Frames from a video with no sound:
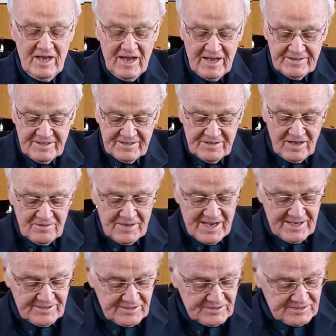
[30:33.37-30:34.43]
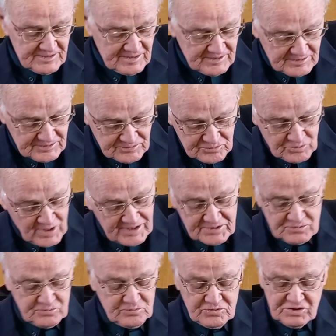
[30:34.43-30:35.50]
And then I added, right
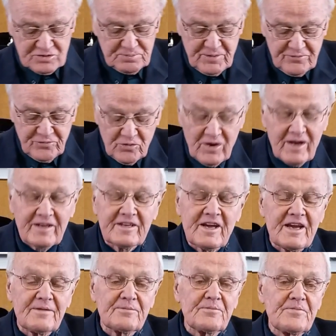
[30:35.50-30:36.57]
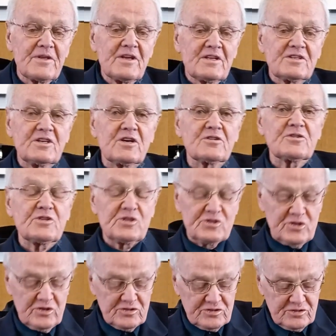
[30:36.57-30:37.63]
just before I came down to the
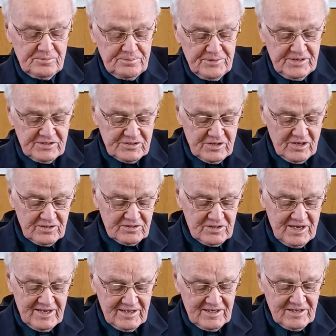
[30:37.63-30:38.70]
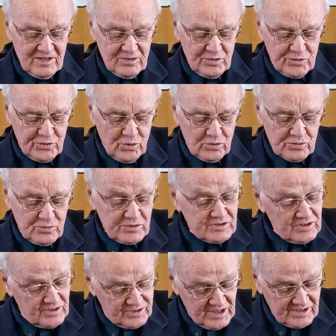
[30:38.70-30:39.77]
church to preach, I had another thought,
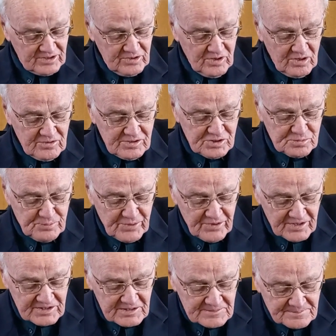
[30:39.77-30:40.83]
which I thank you, Holy Spirit,